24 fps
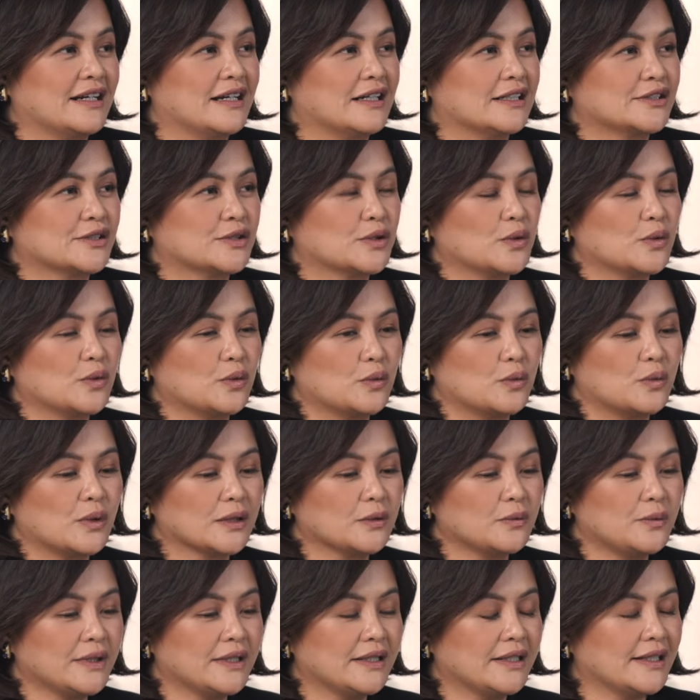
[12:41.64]
So,
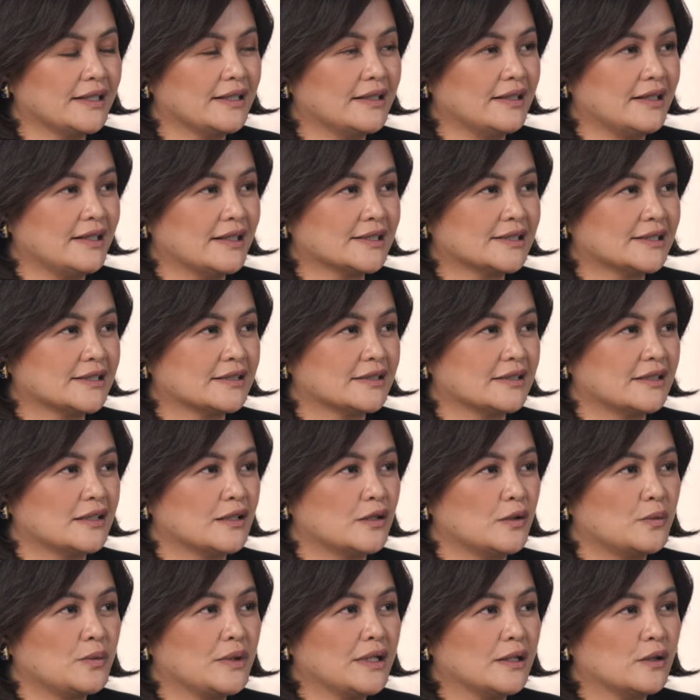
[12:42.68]
what we did is
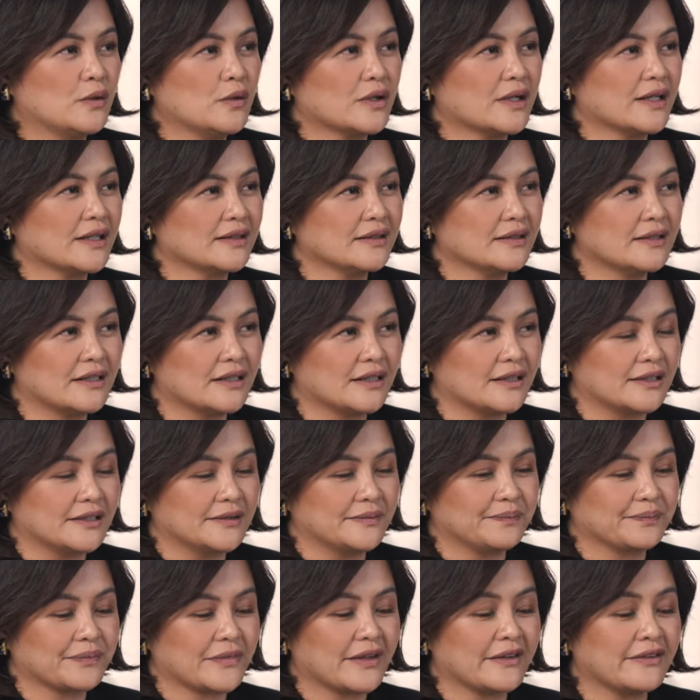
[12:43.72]
we look at the
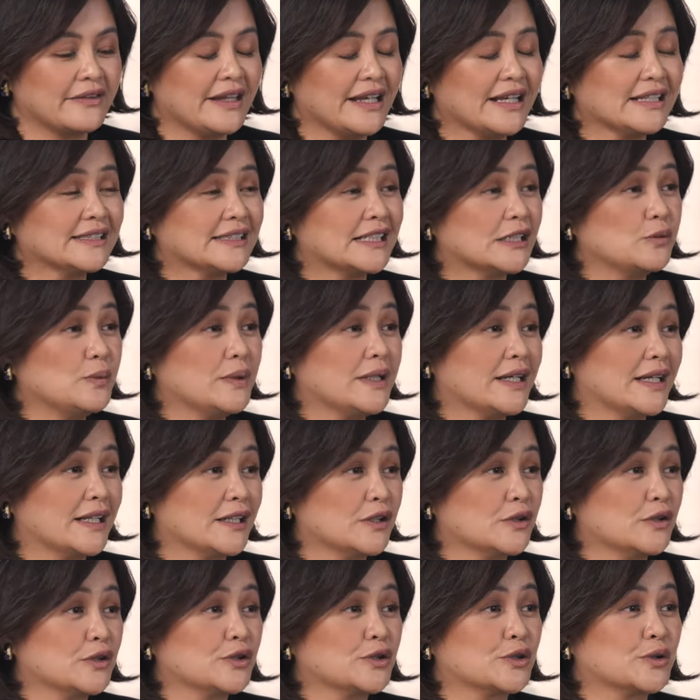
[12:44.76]
things that we can
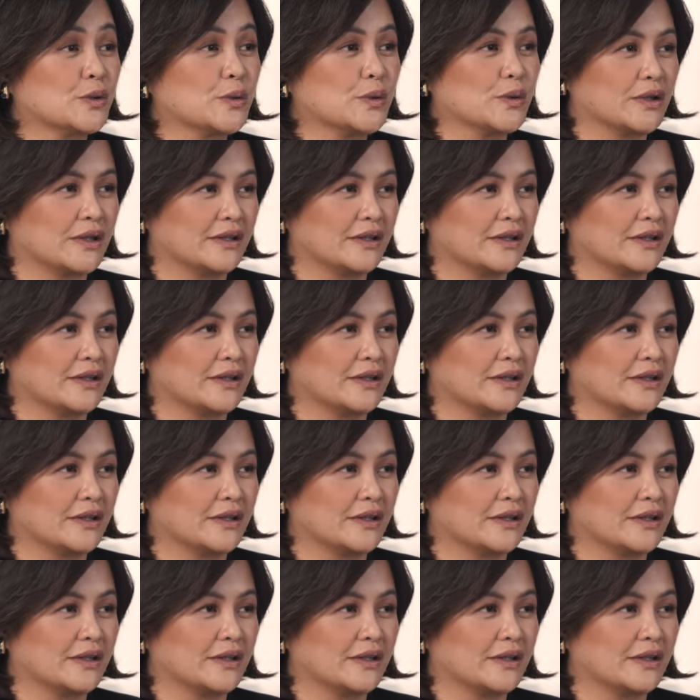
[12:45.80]
control.